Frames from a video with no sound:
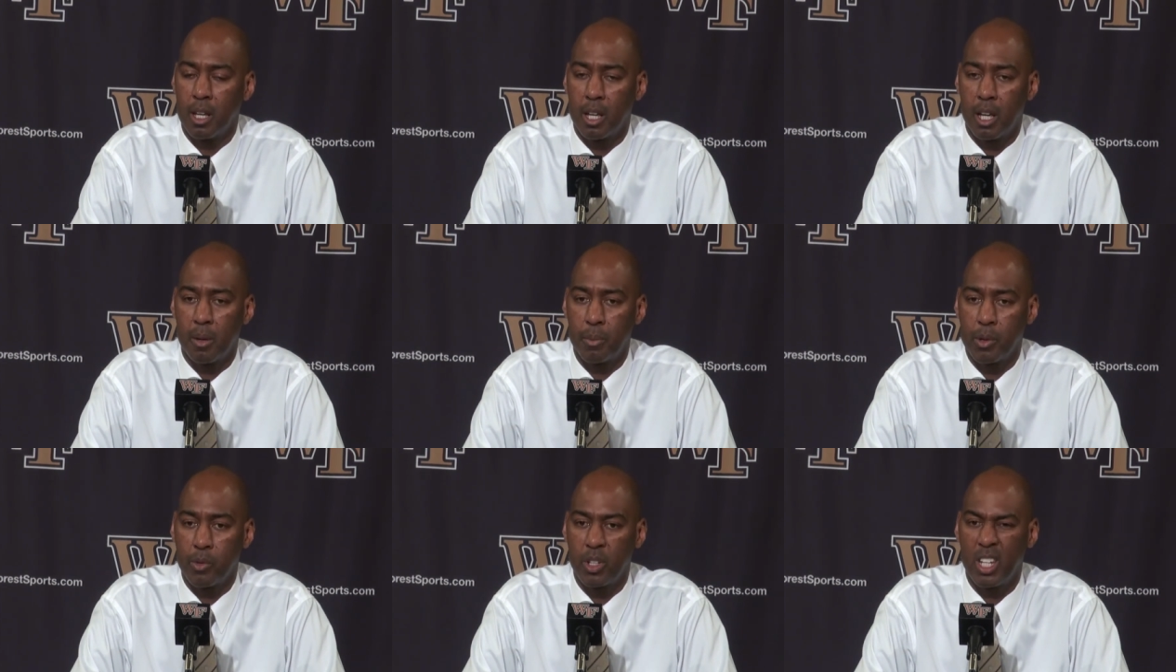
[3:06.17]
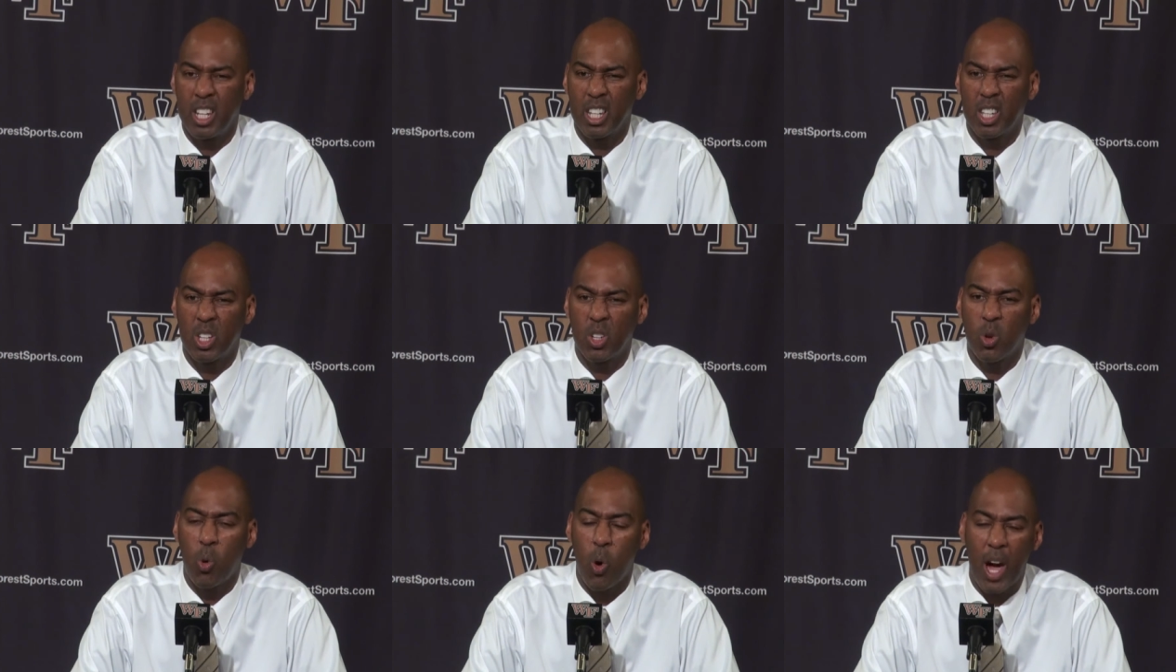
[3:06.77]
Um, we
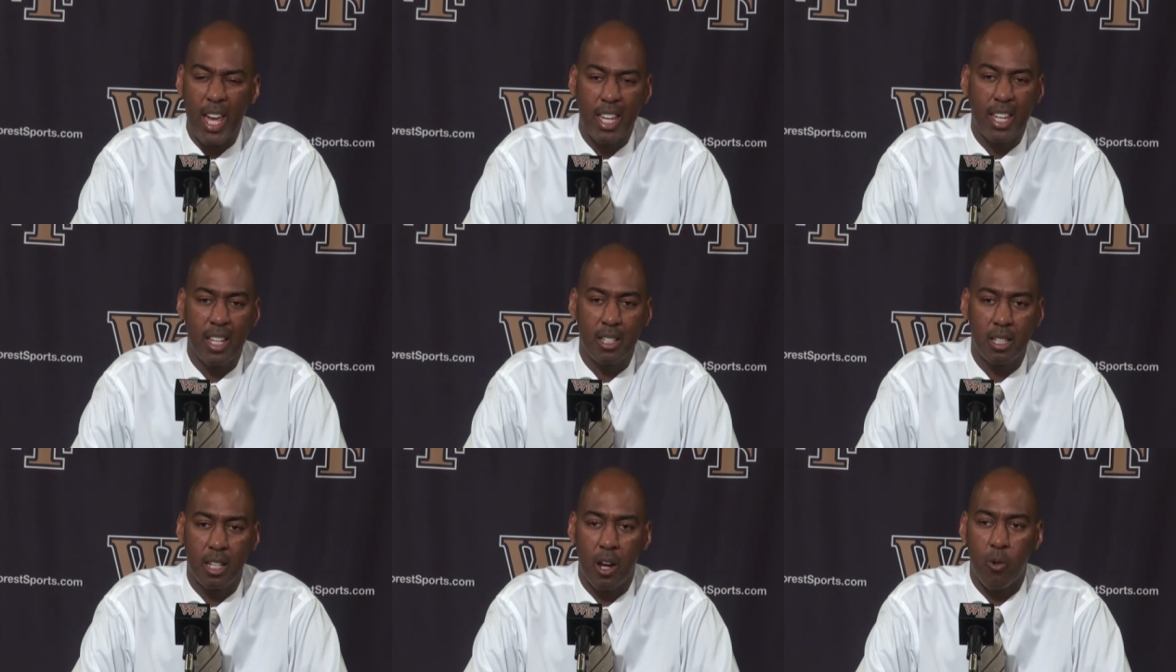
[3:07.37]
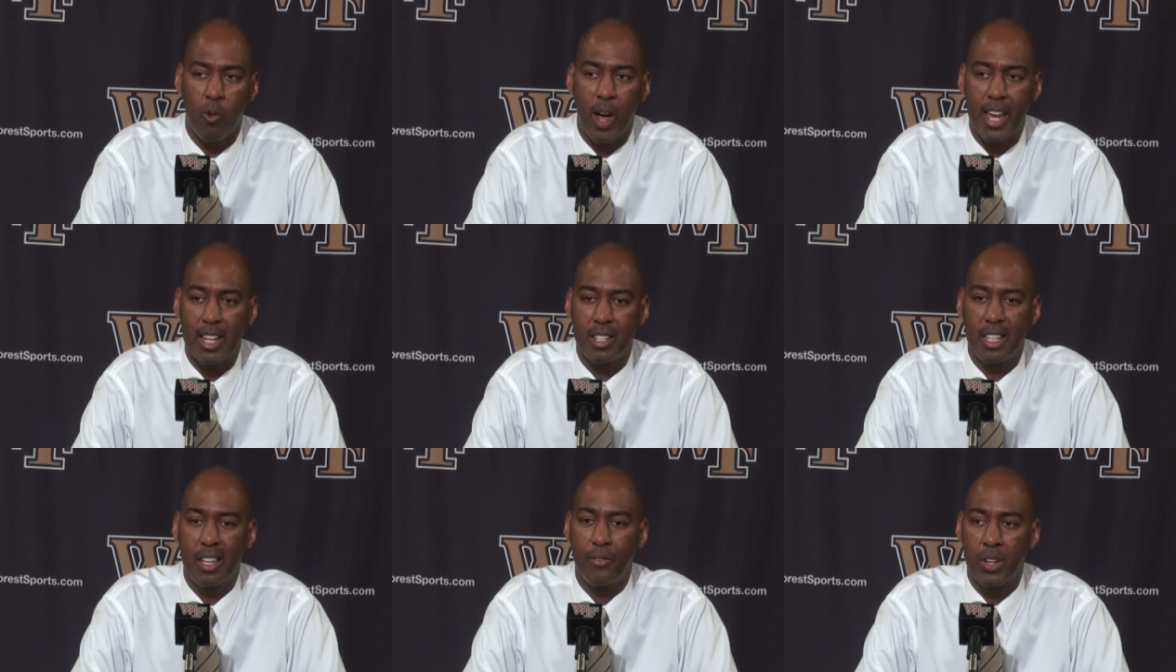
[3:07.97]
didn't quite get to that
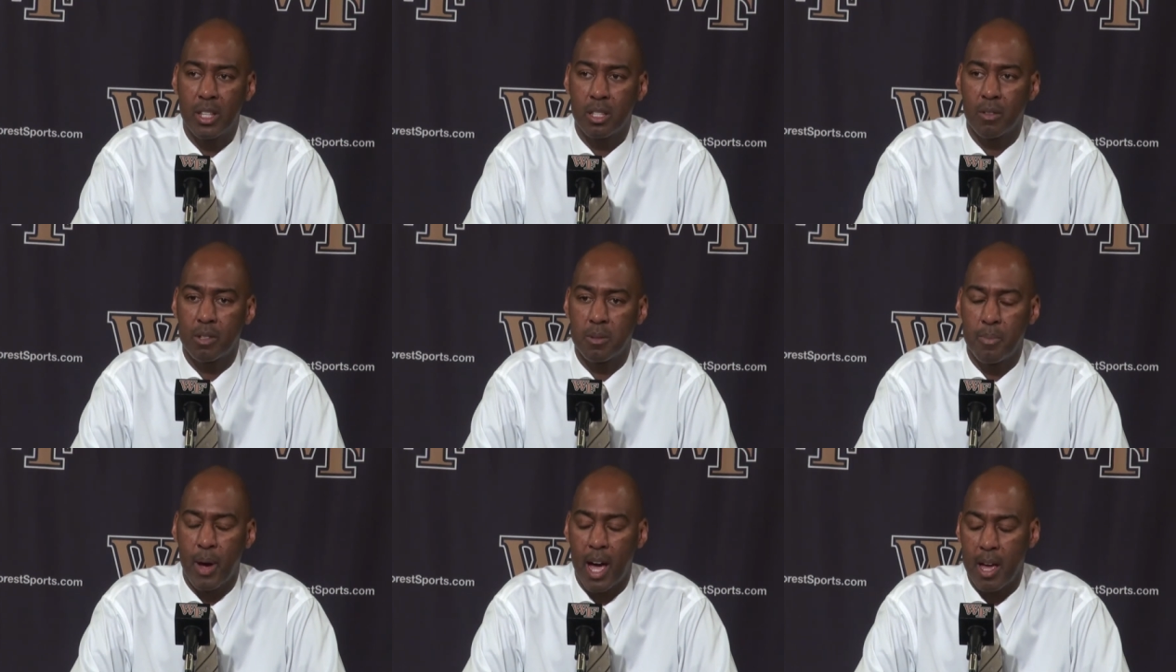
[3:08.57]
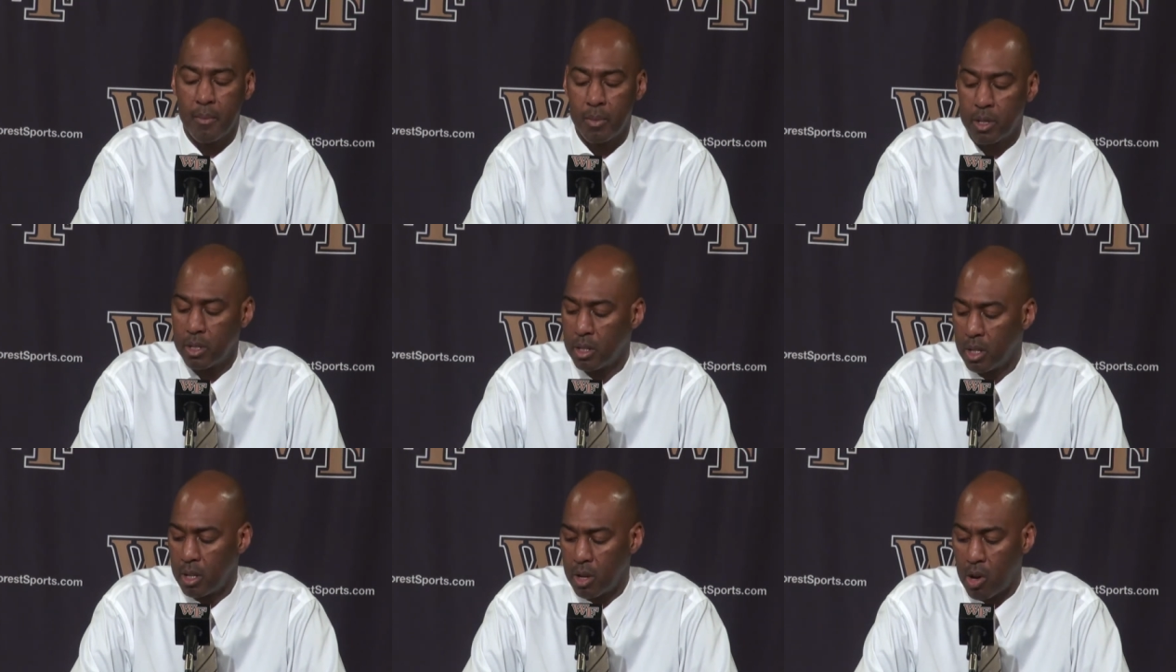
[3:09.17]
right defensive spot, but
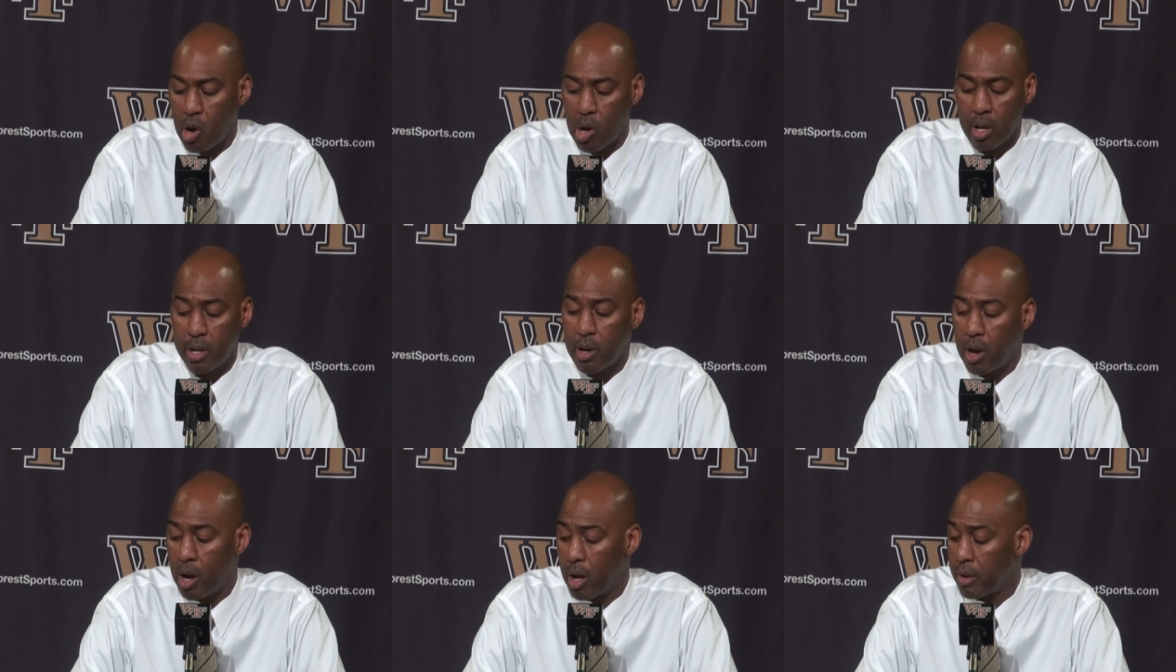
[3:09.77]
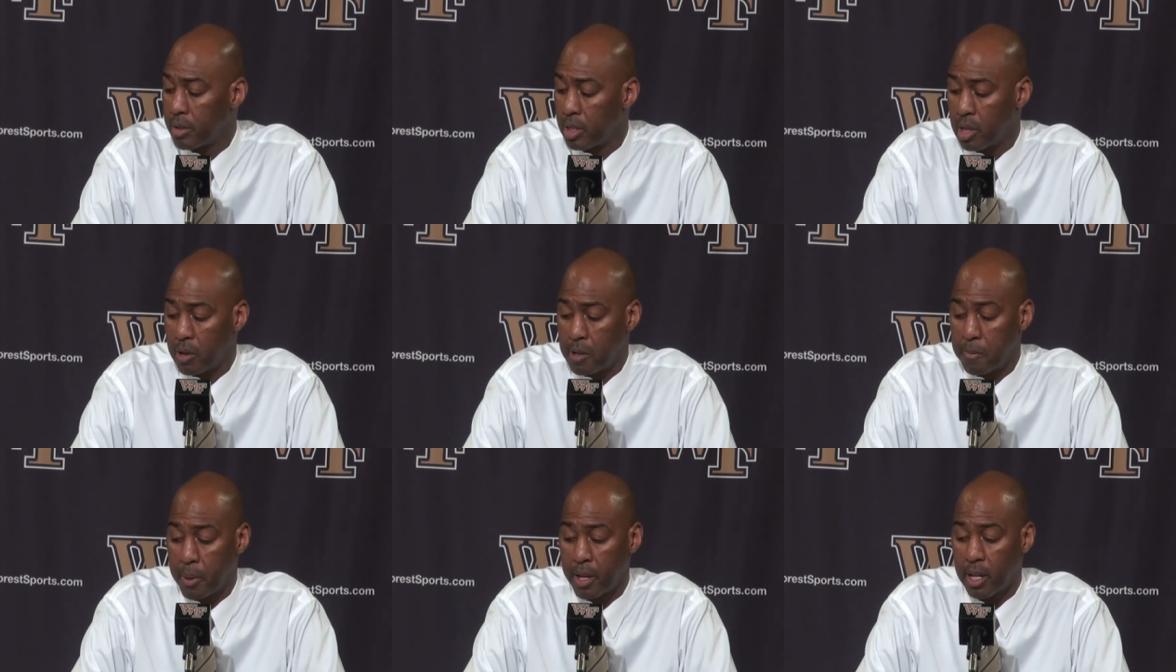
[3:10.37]
all in all, you know,
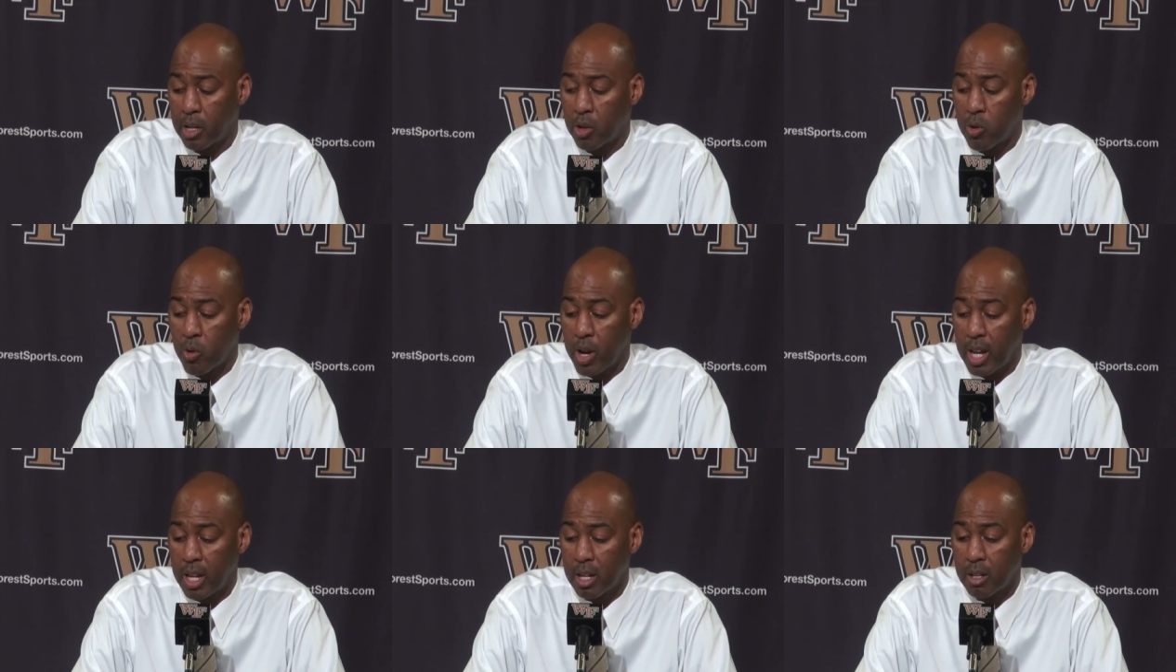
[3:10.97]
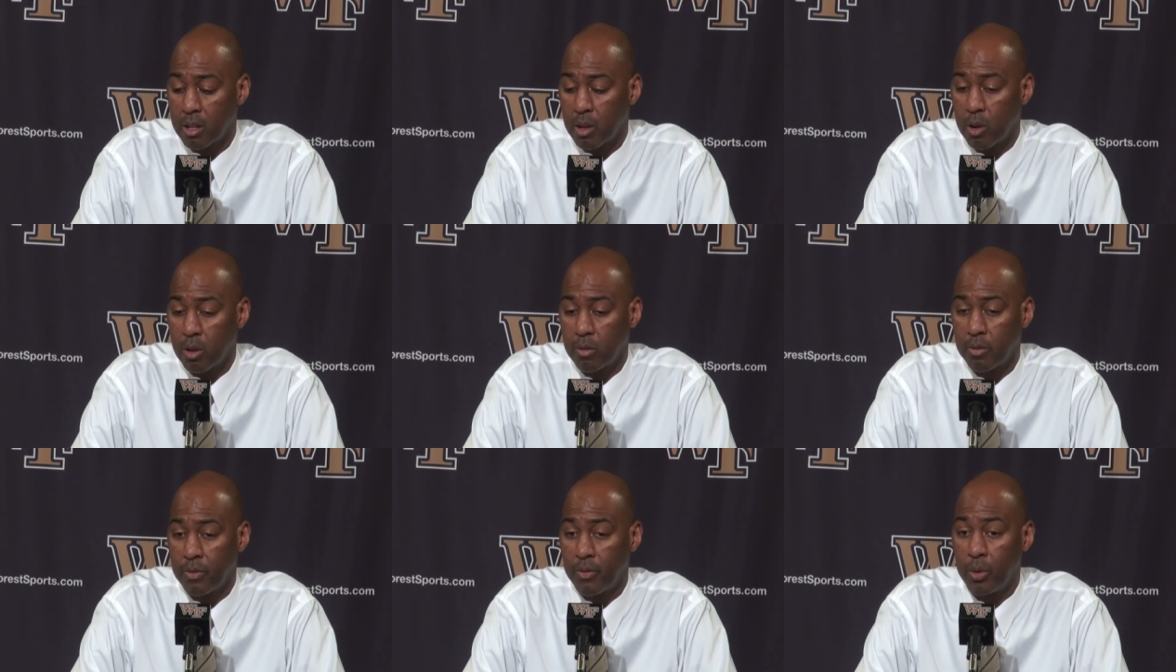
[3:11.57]
he played a great
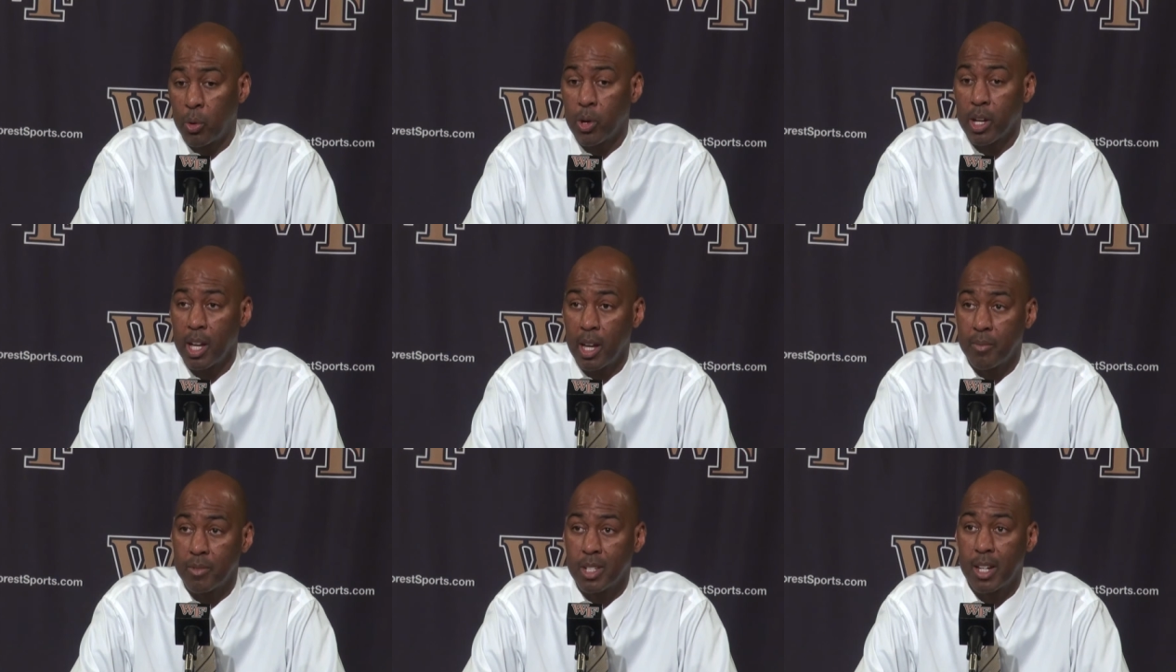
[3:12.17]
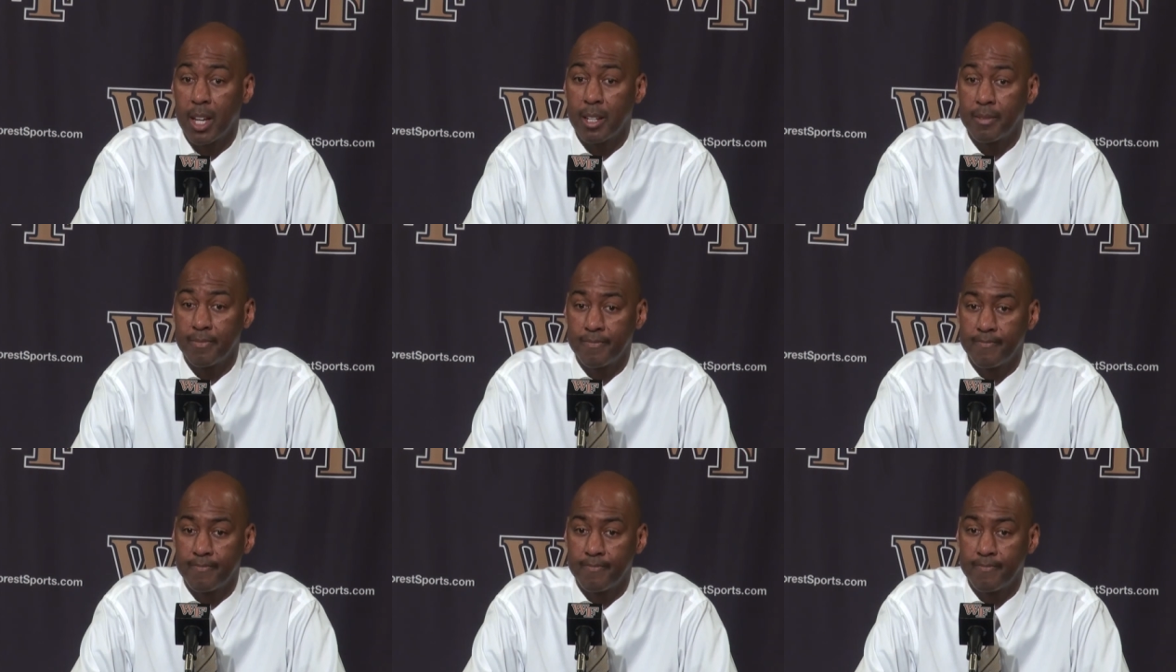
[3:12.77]
four games tonight.